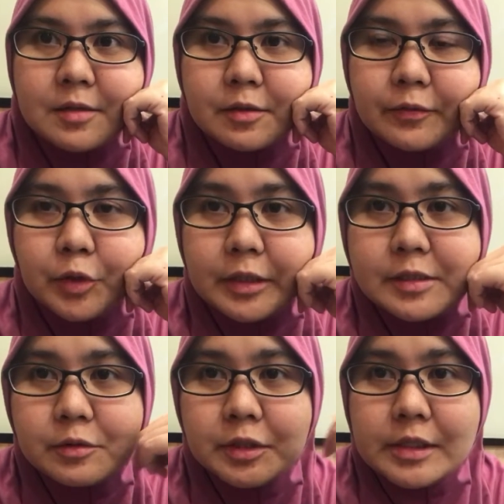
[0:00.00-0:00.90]
So
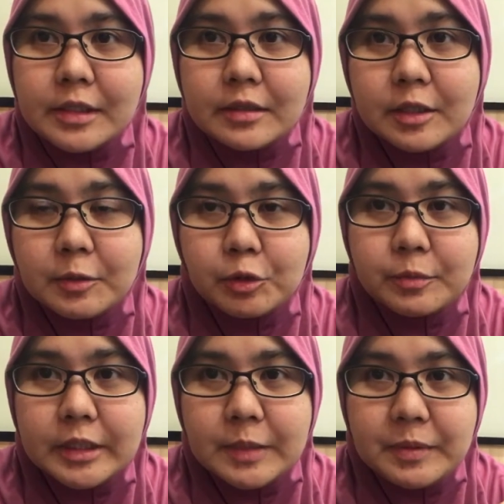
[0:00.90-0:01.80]
forget Sushi King, there were too
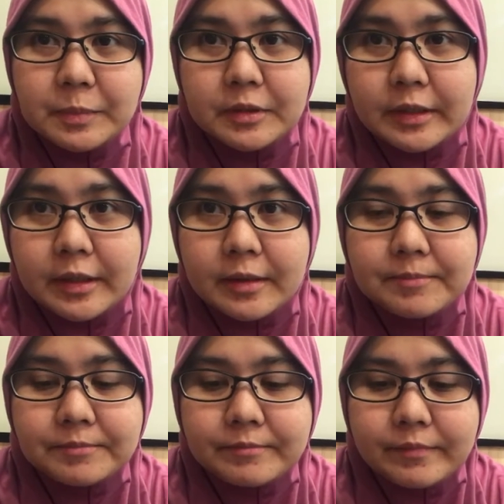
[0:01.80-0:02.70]
many people there.
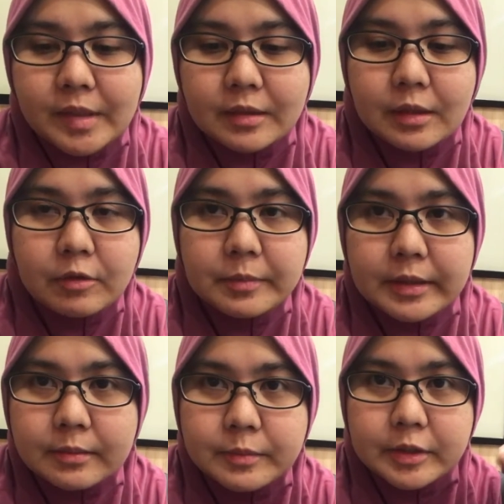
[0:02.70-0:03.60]
Now I'm
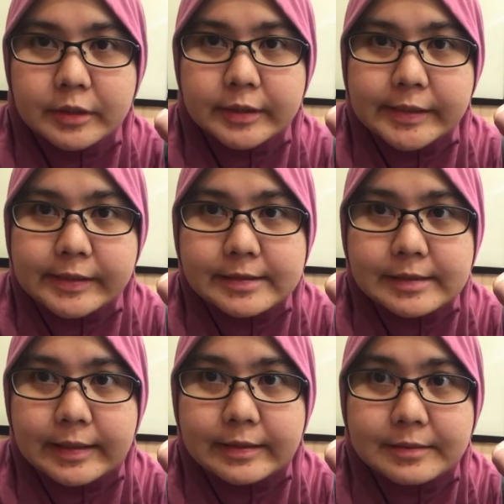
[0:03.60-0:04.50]
at Burger King
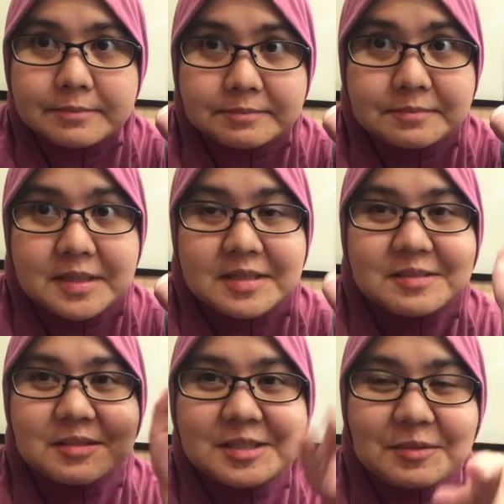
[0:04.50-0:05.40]
instead.
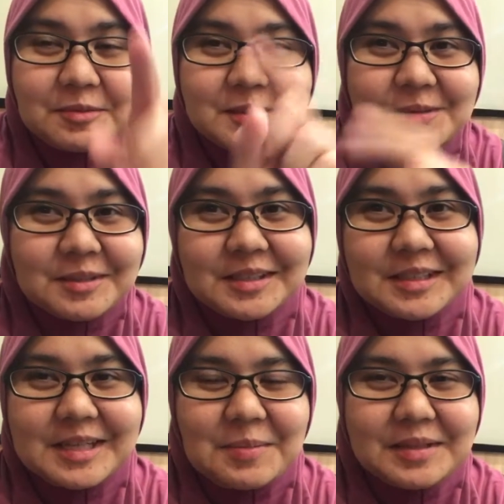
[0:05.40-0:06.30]
So instead of the Sushi
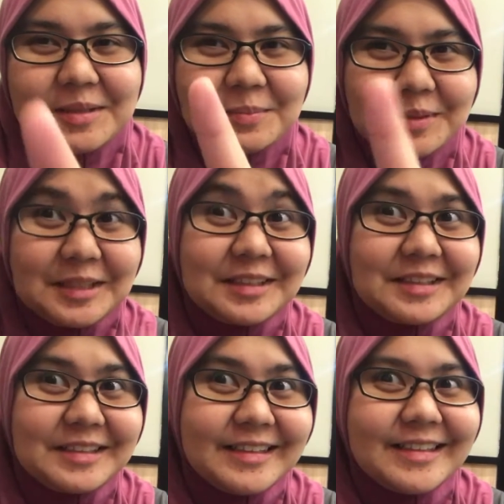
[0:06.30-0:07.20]
King, I'm at the
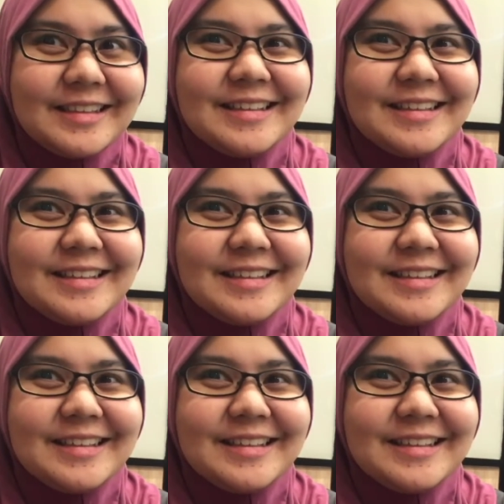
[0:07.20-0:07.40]
Burger King.